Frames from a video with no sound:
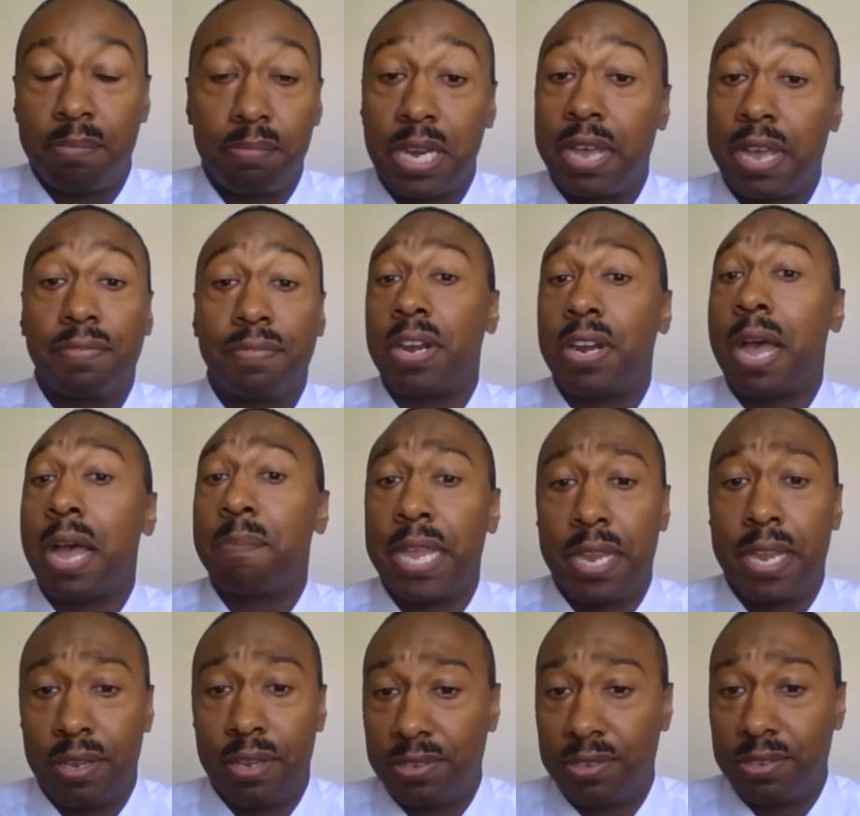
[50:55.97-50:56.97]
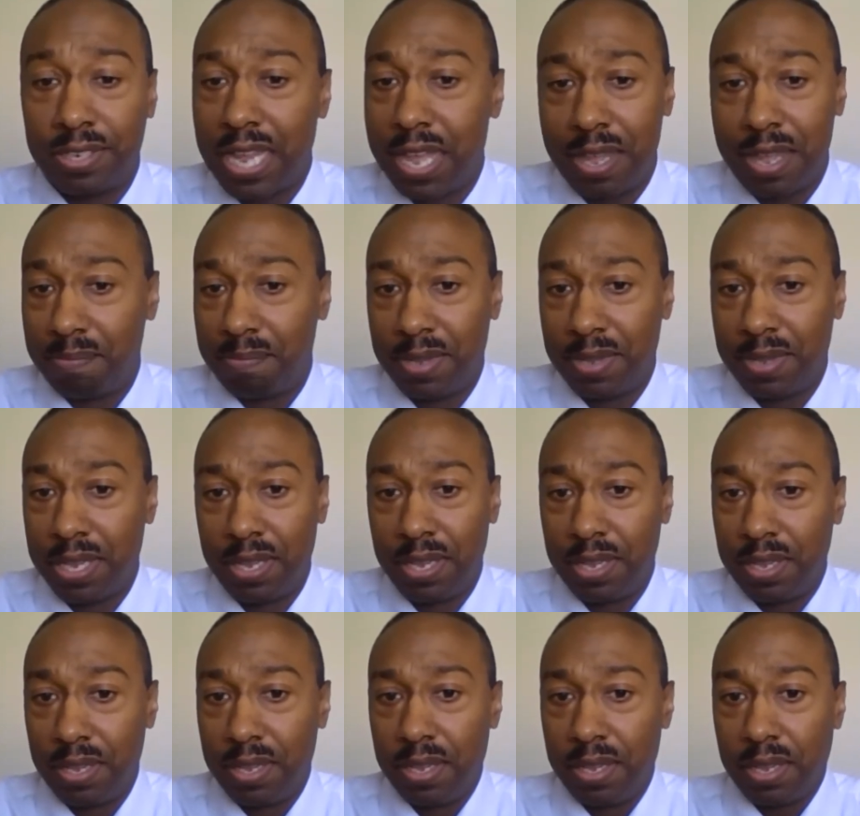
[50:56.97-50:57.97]
Now, if they're not paying on time,
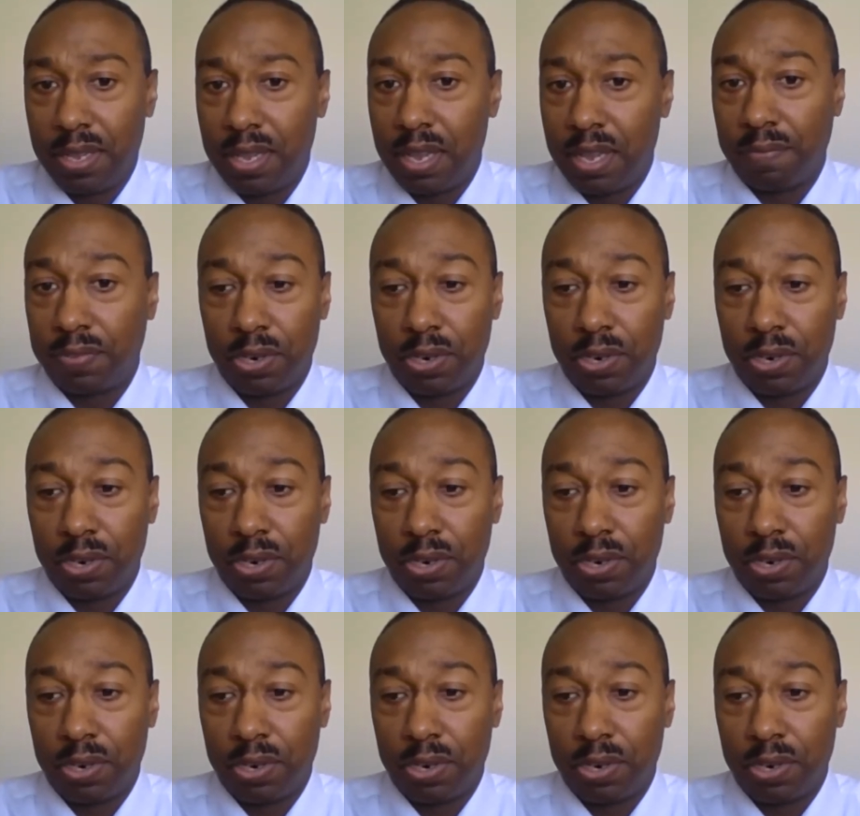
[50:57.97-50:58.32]
if